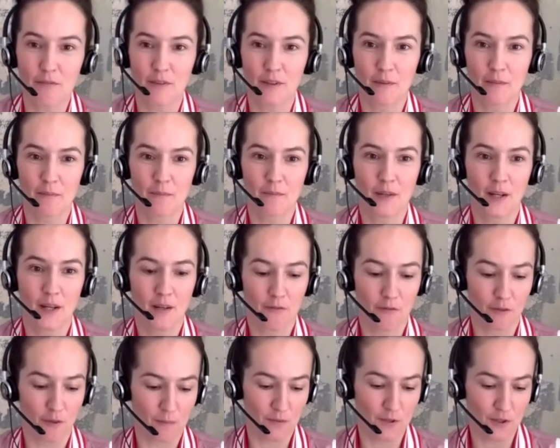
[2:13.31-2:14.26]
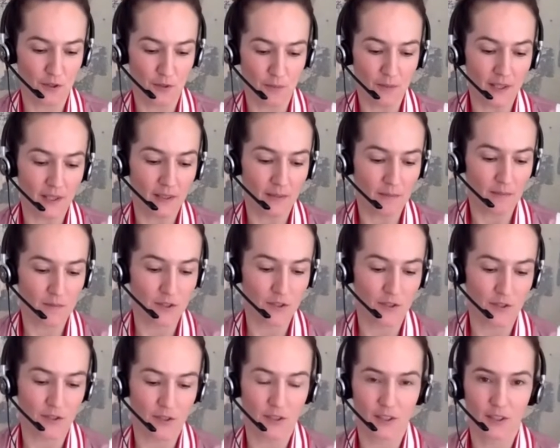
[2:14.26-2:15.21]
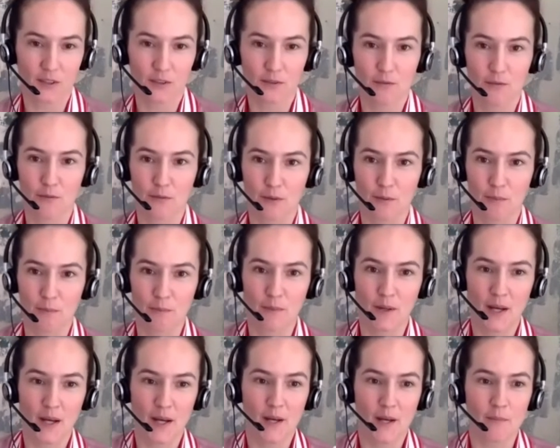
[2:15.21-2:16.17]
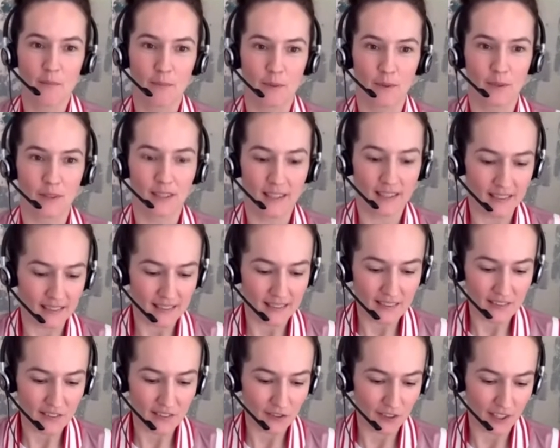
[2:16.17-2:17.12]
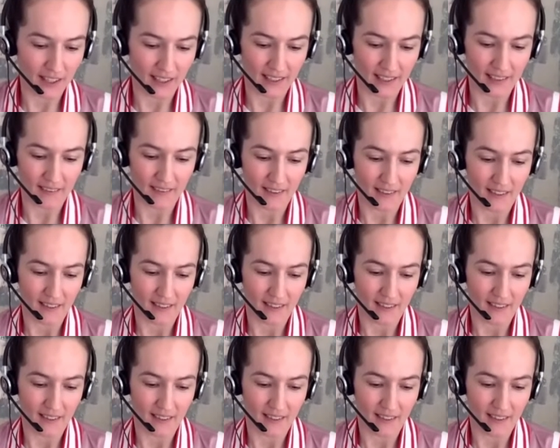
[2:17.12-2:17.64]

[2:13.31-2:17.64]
I'm from Germany. I'm joining you from Berlin today.